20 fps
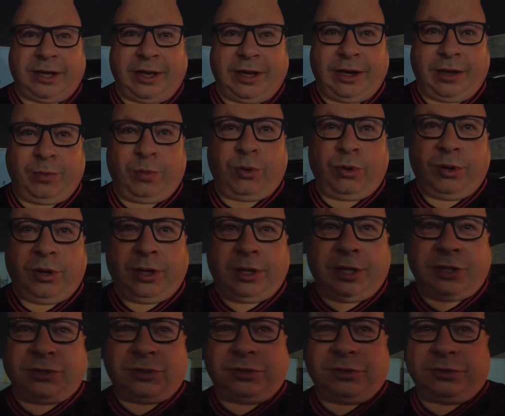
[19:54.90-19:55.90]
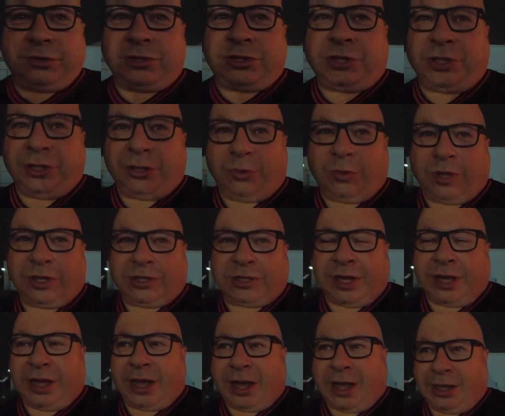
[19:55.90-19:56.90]
Airport, and I told Lucia it was
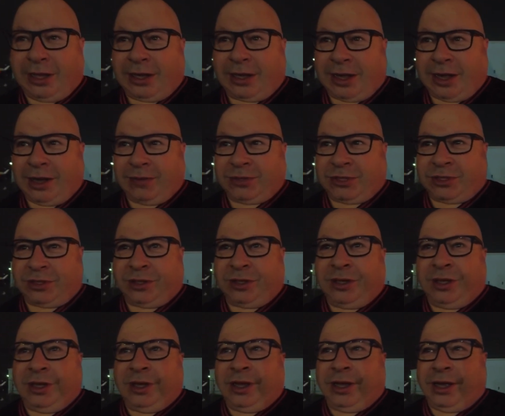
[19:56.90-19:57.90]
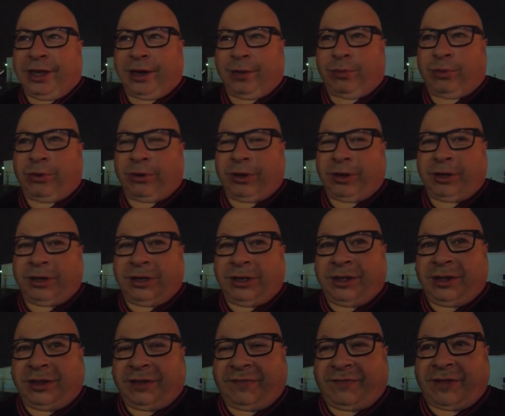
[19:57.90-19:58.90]
a helicopter airport.
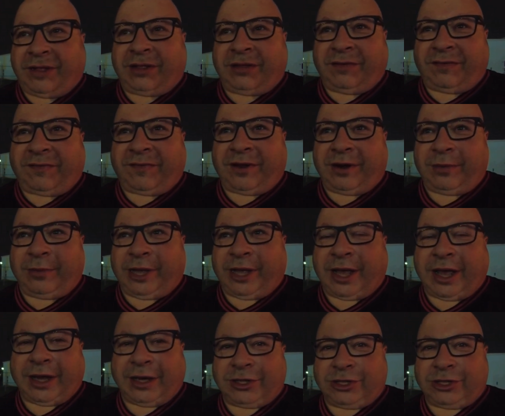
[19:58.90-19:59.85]
The fellow in front of me had a